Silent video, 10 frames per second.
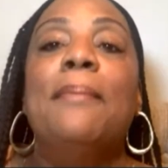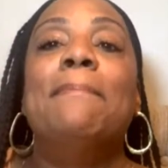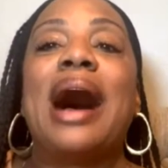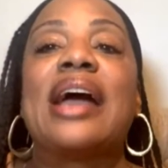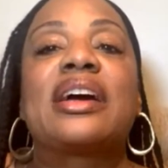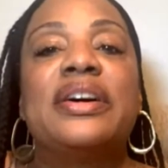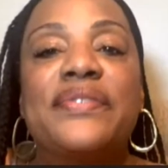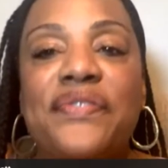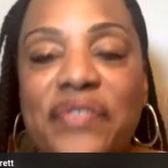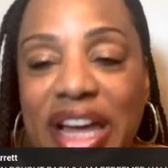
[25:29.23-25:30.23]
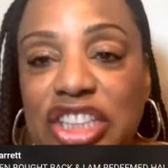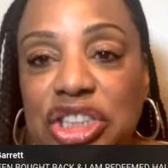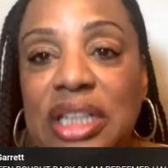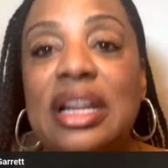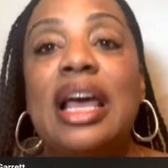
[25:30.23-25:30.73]
My
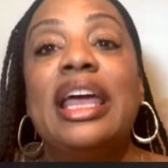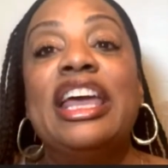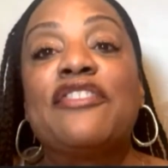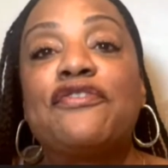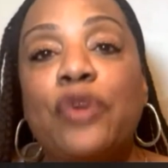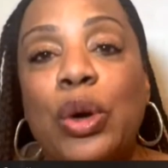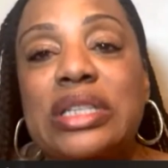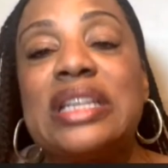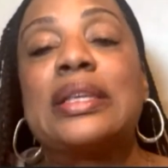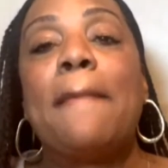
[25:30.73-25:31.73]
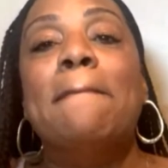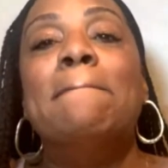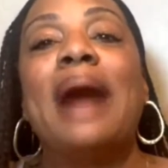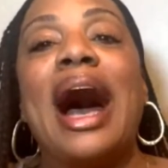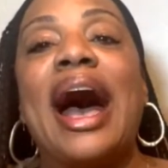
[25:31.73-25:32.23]
confession enforces
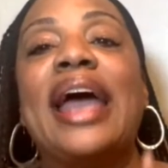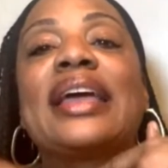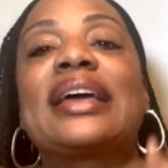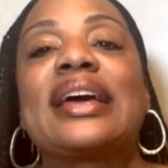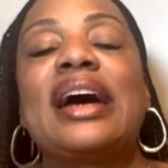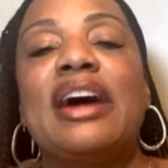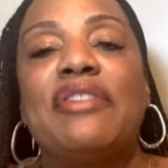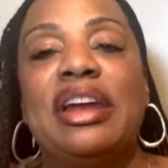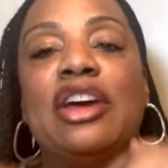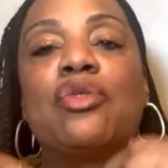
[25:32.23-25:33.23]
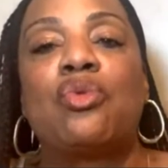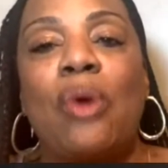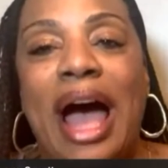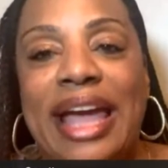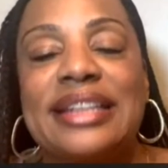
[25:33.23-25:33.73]
my covenant
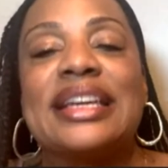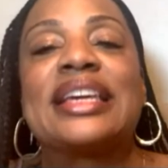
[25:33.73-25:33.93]
right.